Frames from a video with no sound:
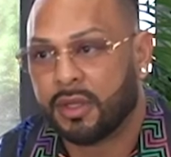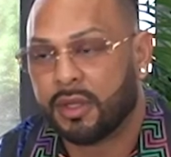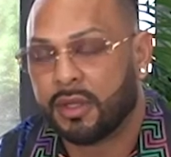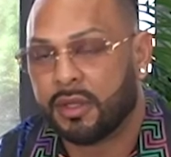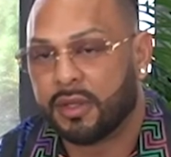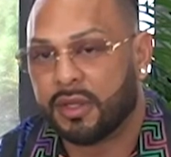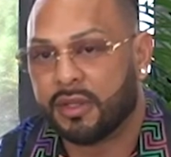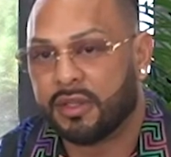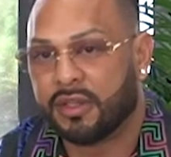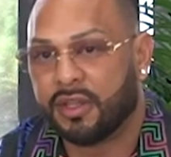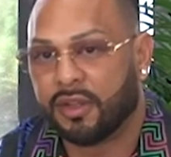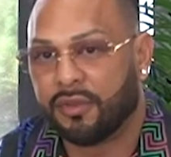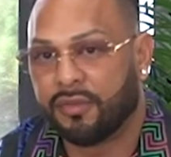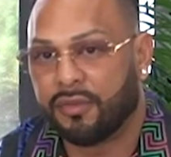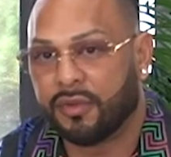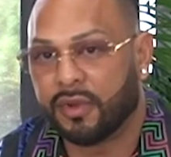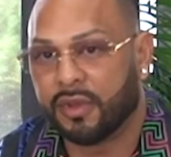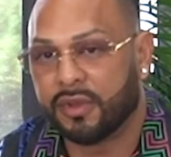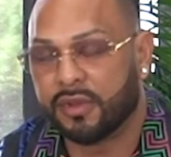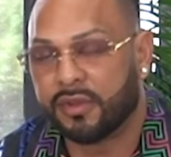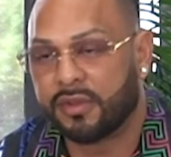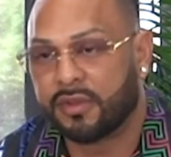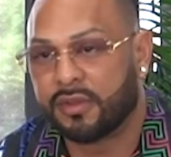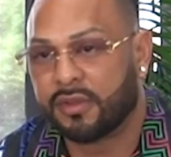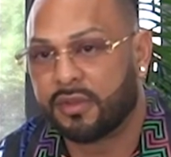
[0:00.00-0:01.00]
the
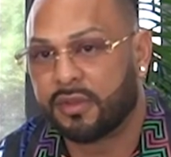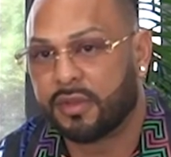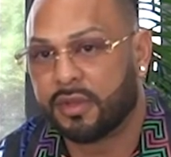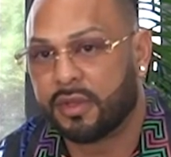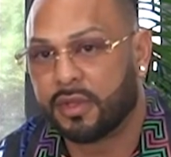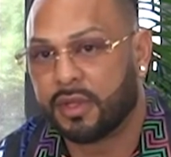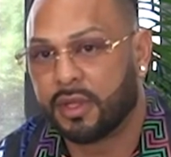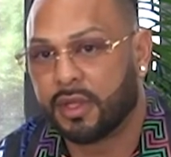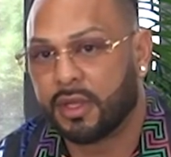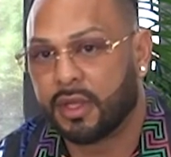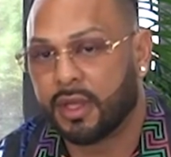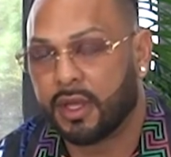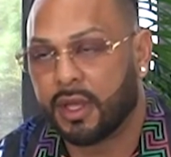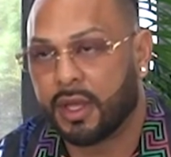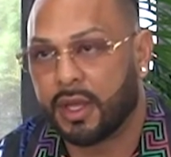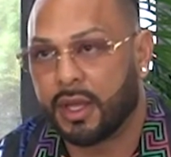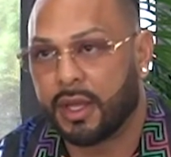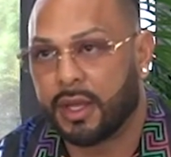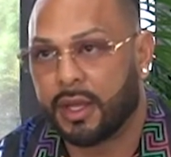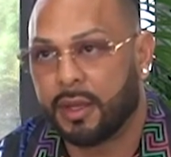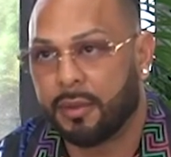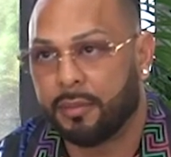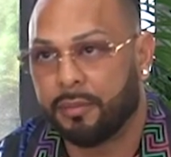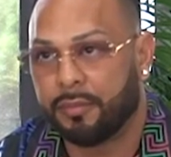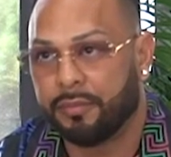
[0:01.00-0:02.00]
difference.
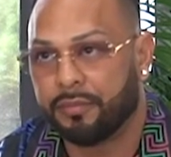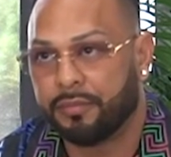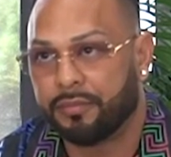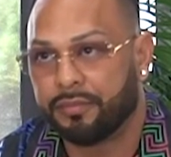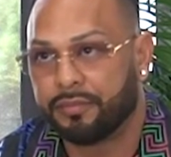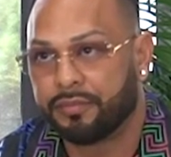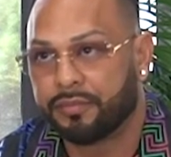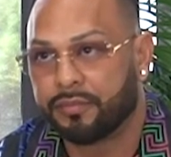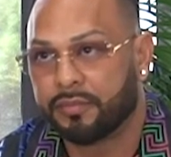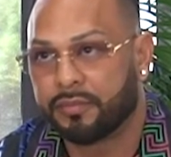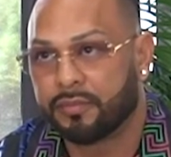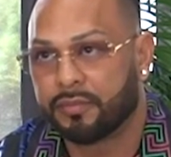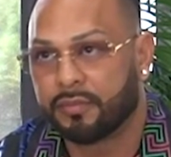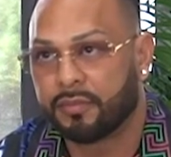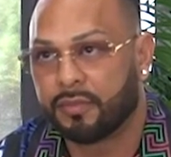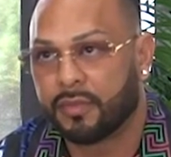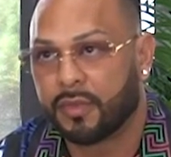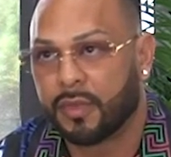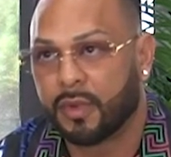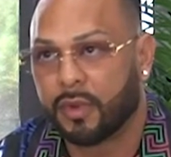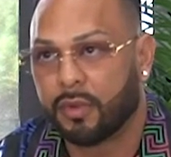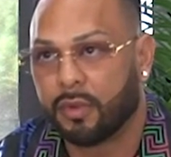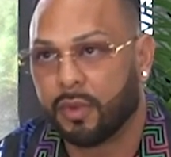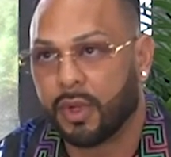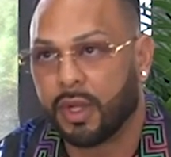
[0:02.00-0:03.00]
Um,
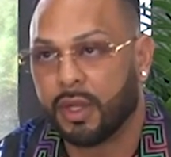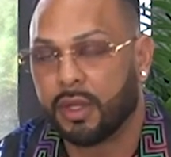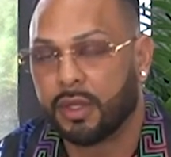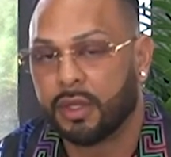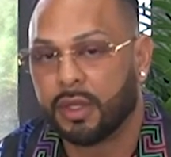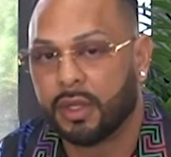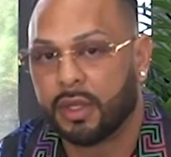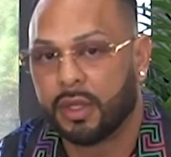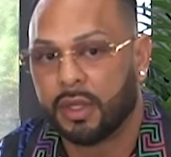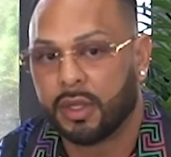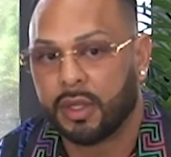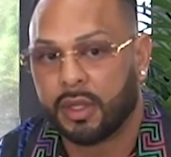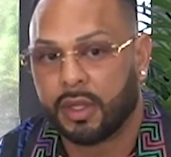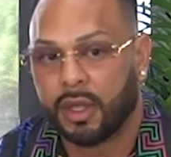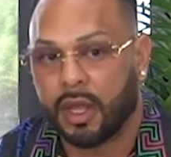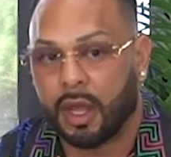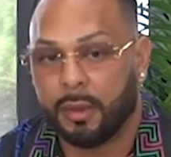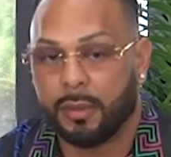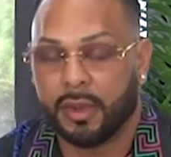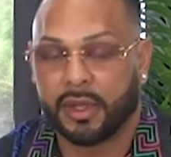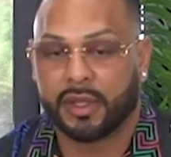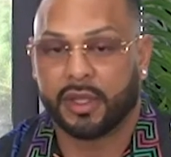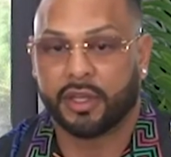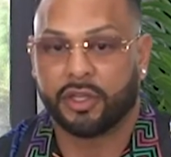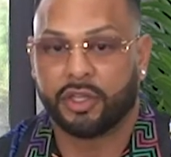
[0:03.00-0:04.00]
well, I
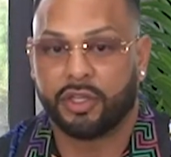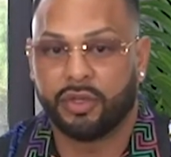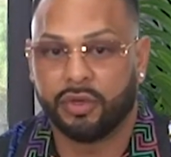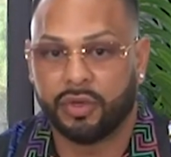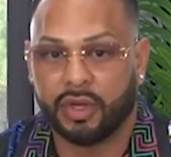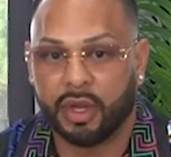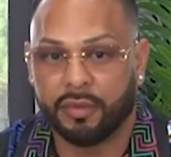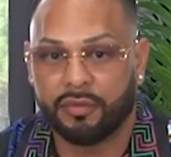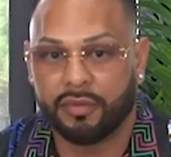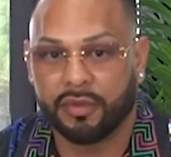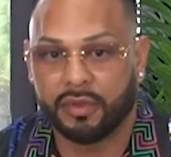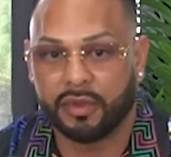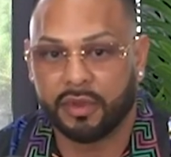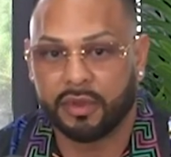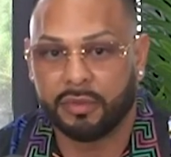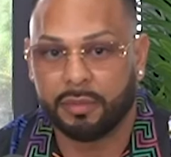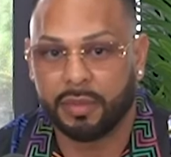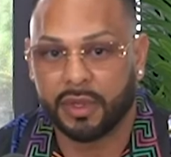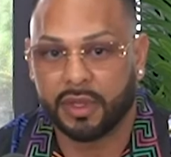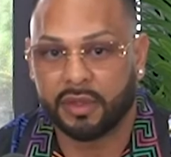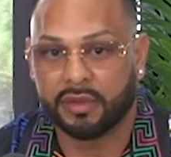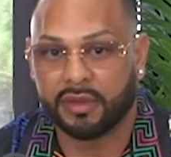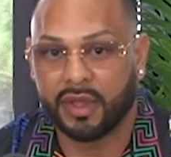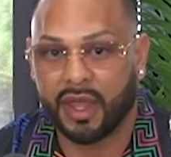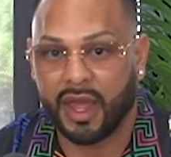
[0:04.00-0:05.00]
might get chewed up for this
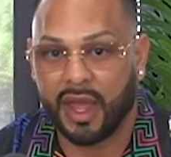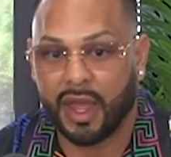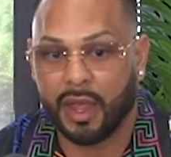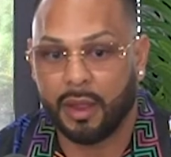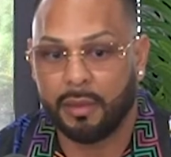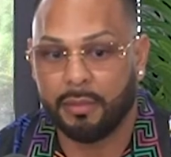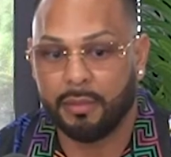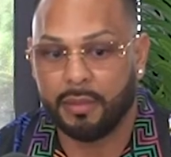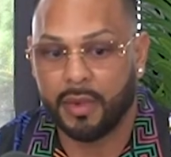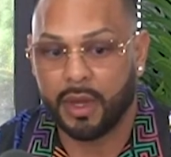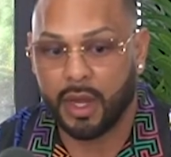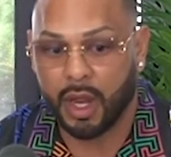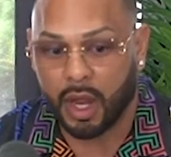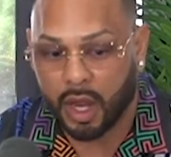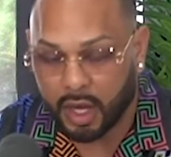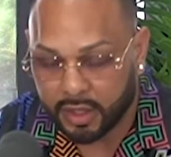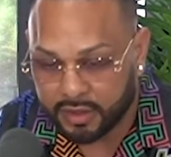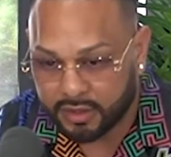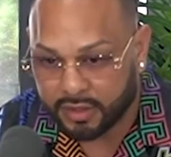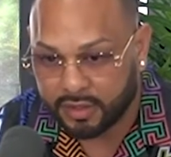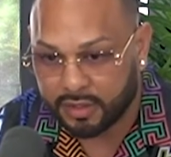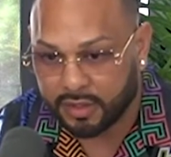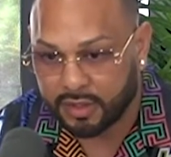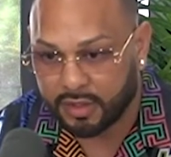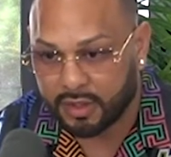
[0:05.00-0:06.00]
because I'm
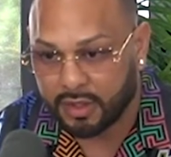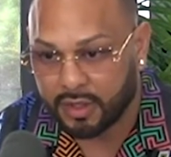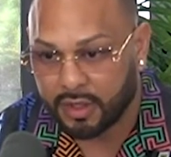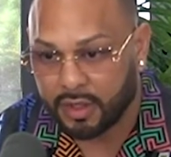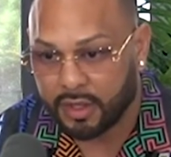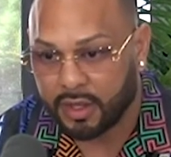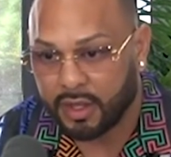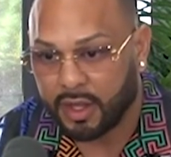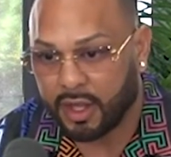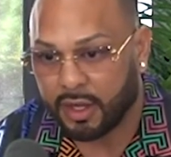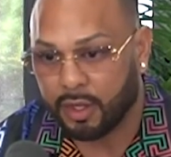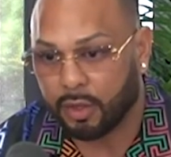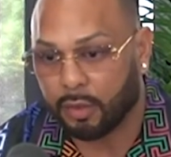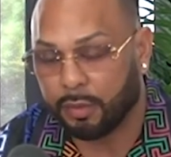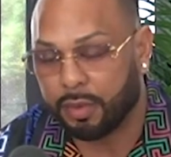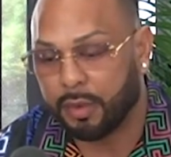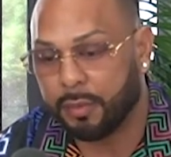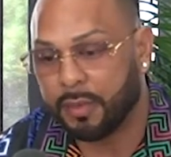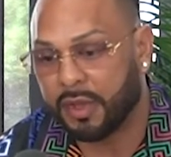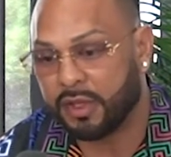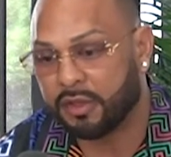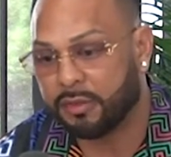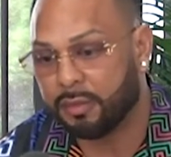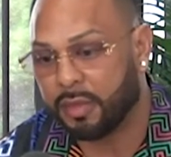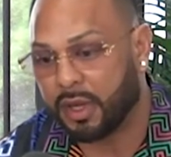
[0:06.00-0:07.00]
not an open
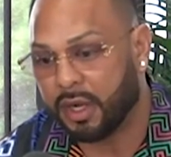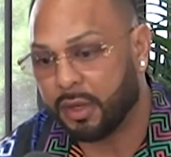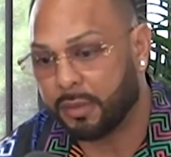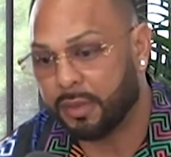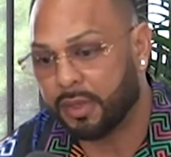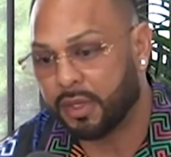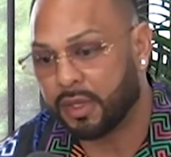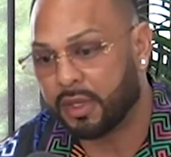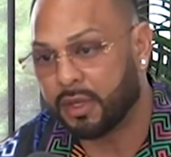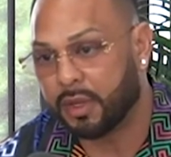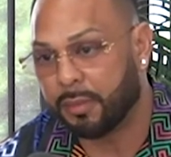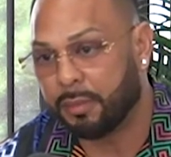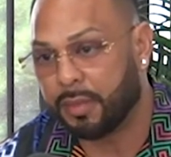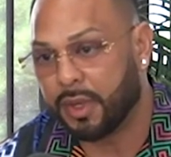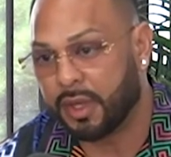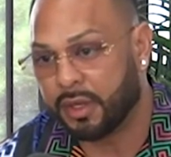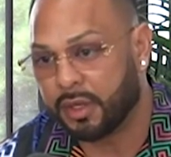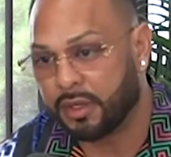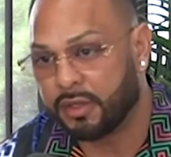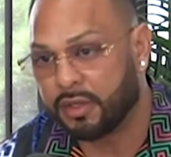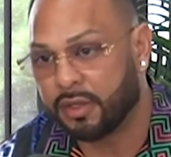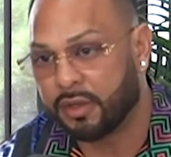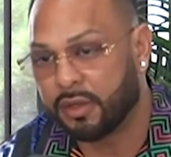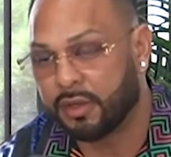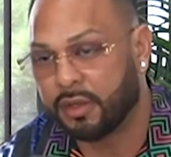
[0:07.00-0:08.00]
men's bodybuilding
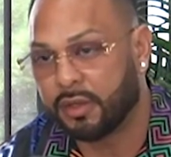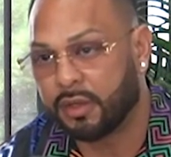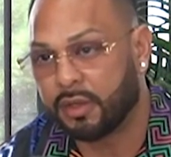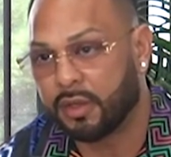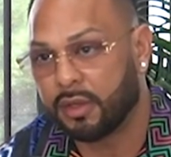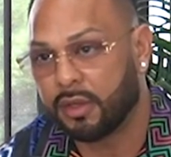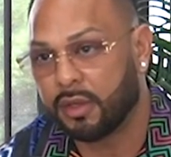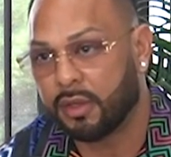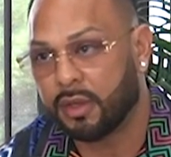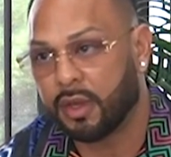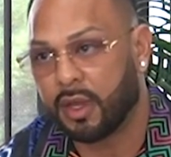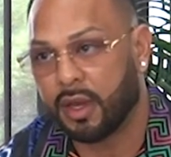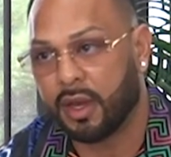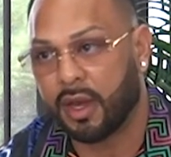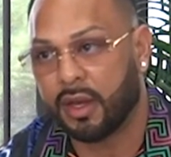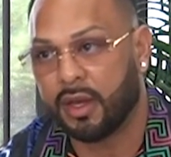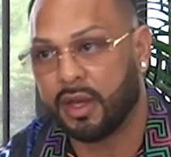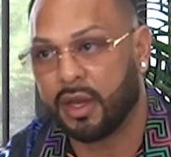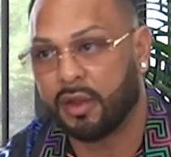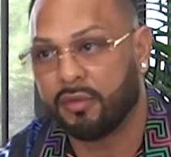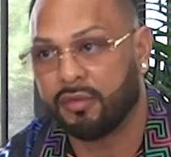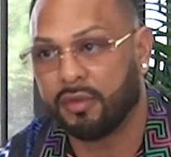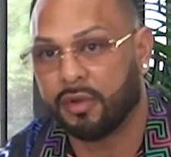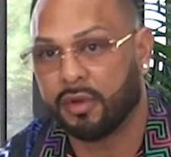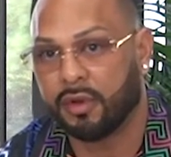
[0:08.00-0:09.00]
competitor, and I
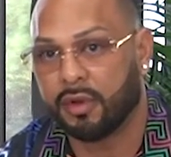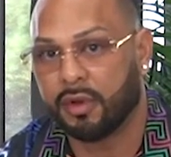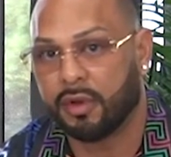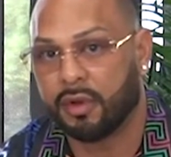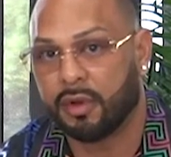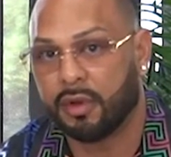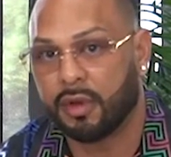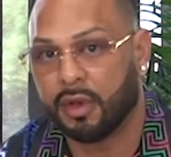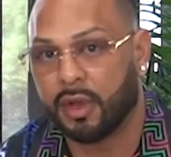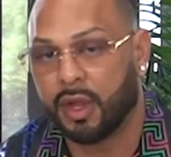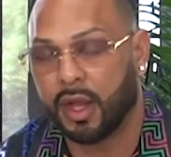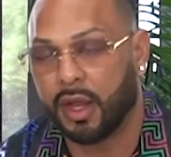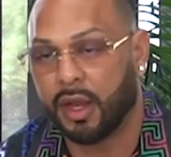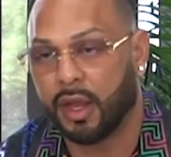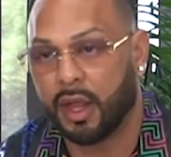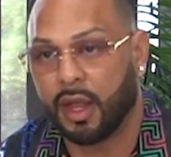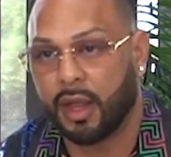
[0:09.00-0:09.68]
never, I,